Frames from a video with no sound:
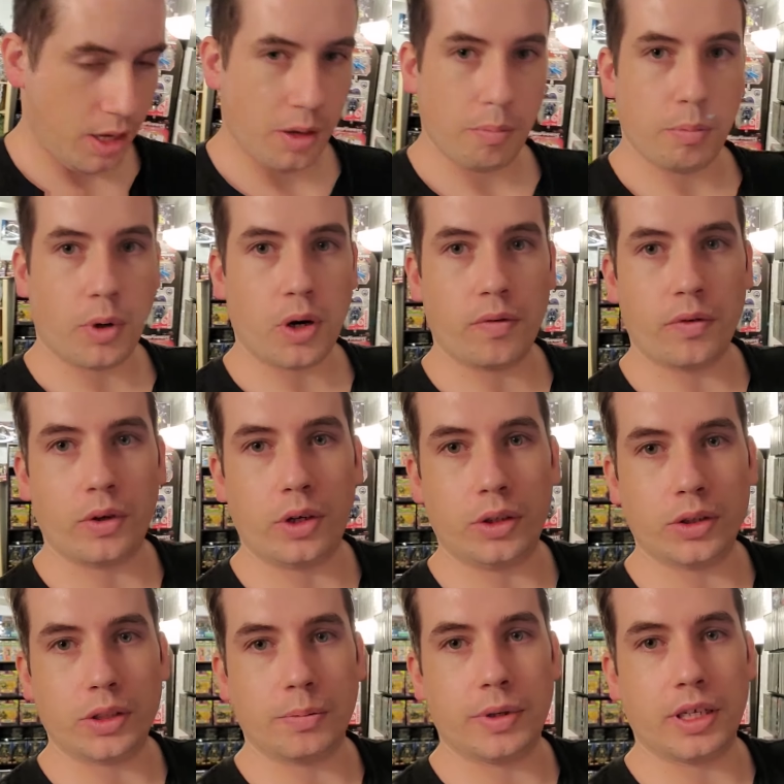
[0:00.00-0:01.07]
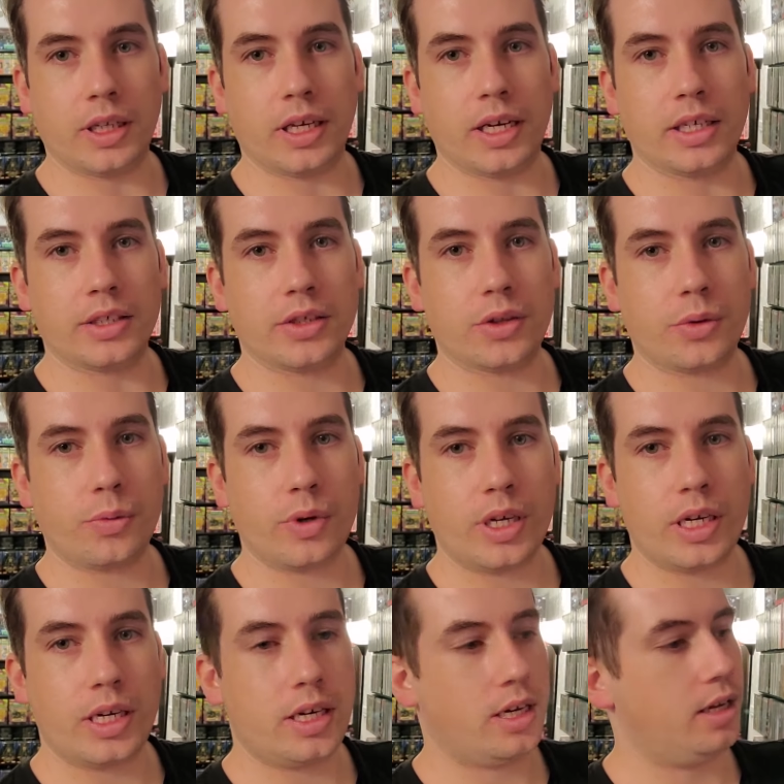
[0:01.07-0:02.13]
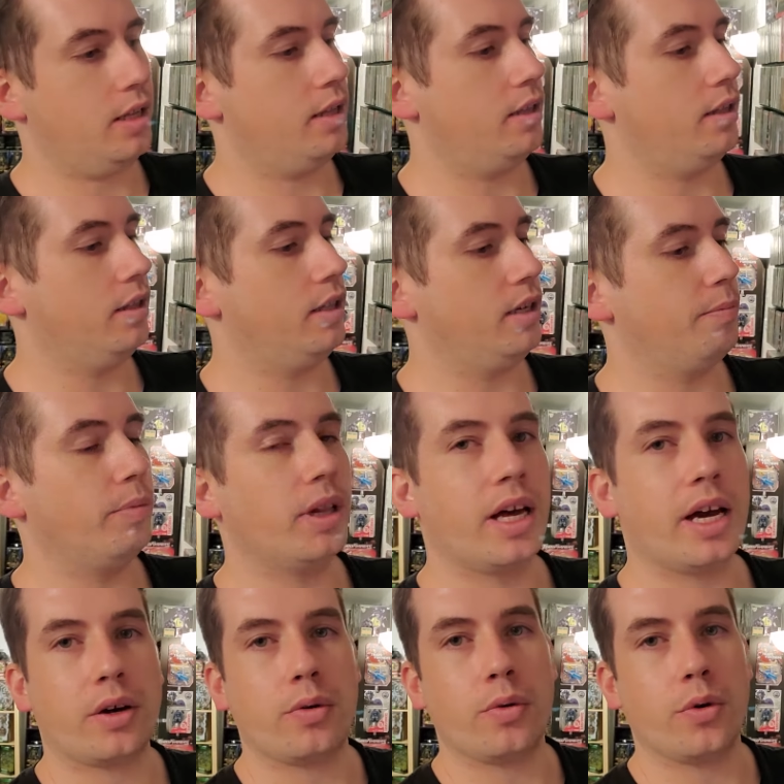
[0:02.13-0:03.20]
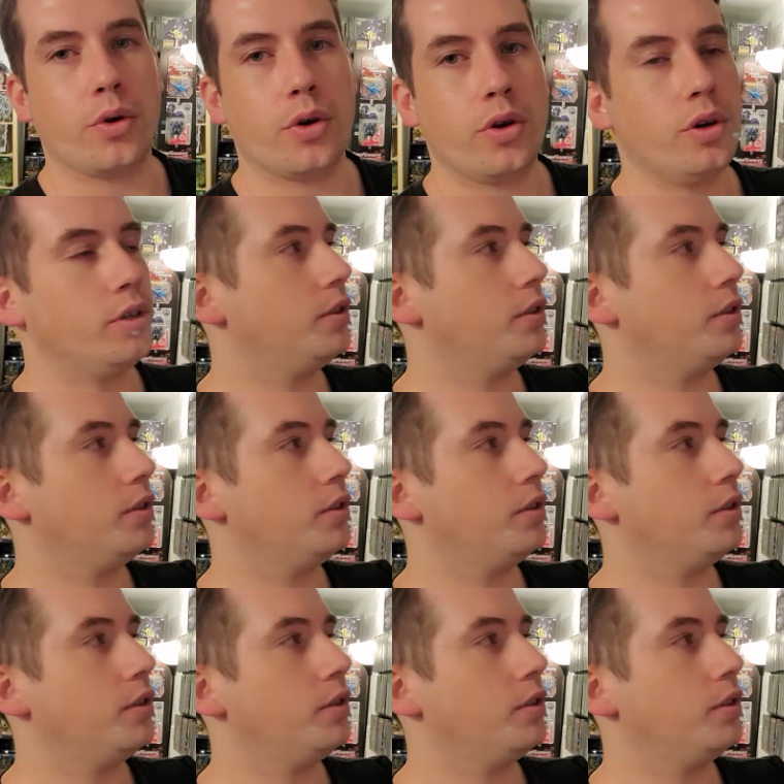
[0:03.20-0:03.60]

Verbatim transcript: Marvel Ultimate Alliance 3, The Black Order,